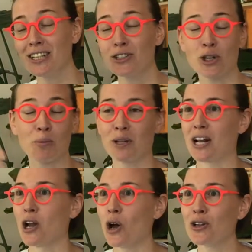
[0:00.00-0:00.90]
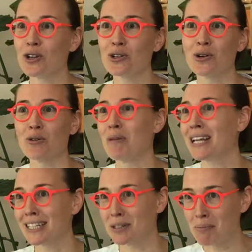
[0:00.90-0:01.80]
chopping an onion, or
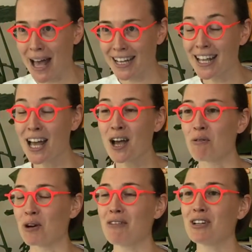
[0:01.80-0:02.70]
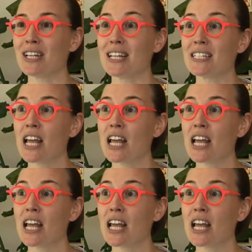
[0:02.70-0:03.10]
making the bed, whatever it is.